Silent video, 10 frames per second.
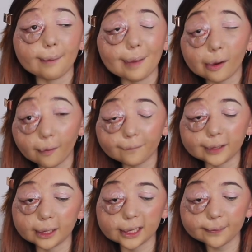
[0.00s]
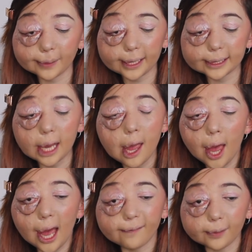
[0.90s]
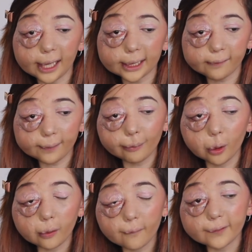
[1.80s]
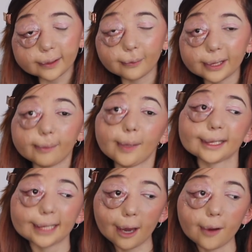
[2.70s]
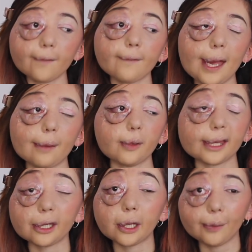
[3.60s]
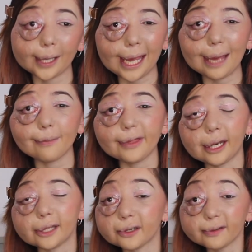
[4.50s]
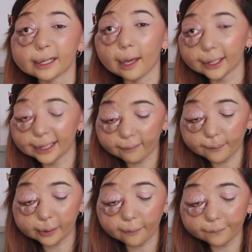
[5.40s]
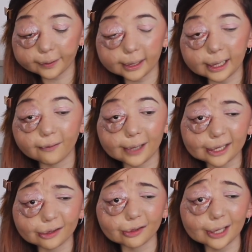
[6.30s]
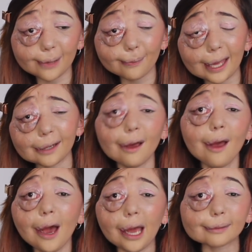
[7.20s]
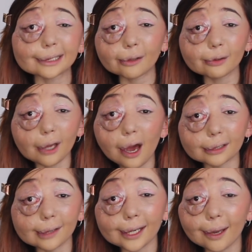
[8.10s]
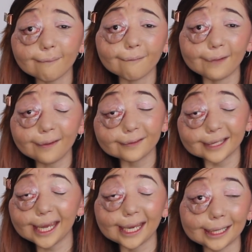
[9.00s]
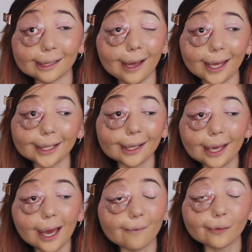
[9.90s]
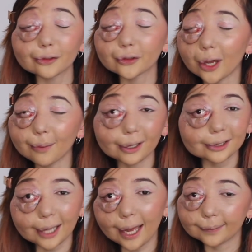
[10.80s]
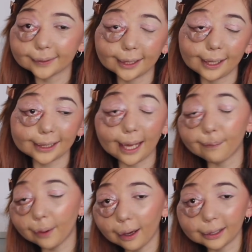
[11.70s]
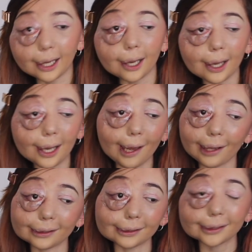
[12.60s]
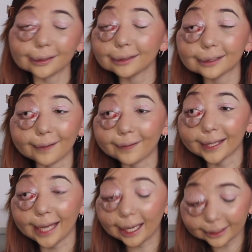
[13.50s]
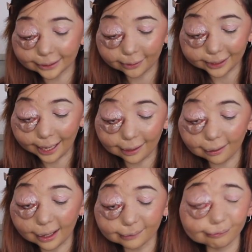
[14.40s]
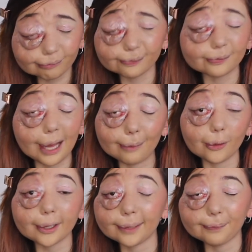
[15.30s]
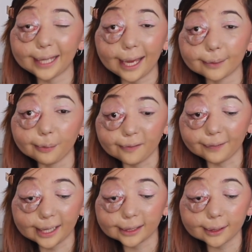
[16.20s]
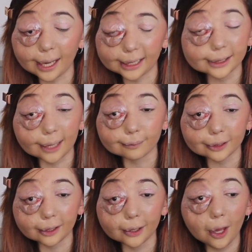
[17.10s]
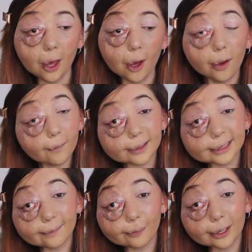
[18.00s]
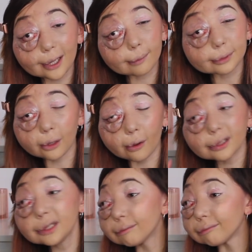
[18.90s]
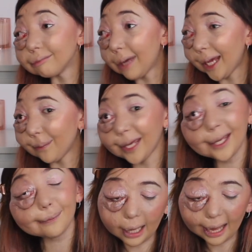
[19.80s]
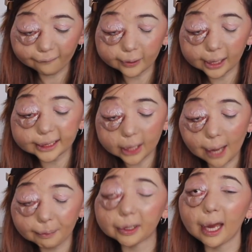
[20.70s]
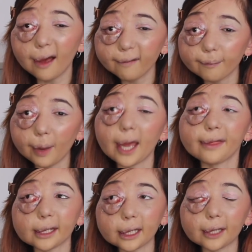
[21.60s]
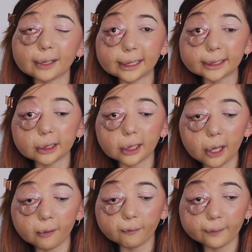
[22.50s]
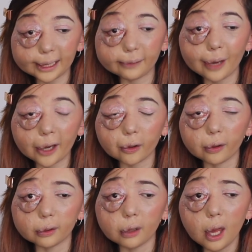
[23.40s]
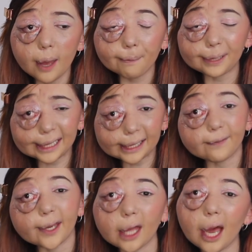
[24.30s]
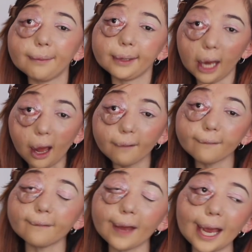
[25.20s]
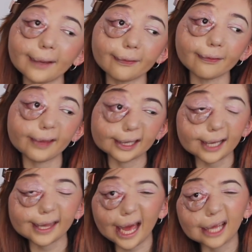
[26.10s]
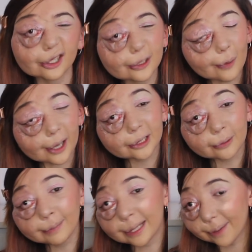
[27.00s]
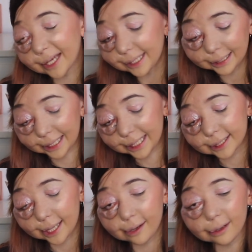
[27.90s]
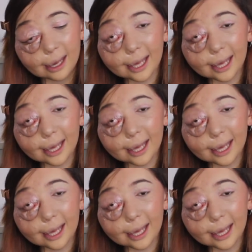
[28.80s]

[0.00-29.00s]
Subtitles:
and my confidence, because I feel like if I'm not confident within myself and within who I am, then I don't think I could ever be confident in a relationship. And I'm still young, like I'm 15, like I've got so much time to get a partner and stuff like that. And so yeah, I'm not going to be getting a boyfriend anytime soon. Obviously if one comes along, maybe. I have realised that I'm enough, but I think I need to, you know, really work on believing that I'm enough and things like that, and just working on me basically. So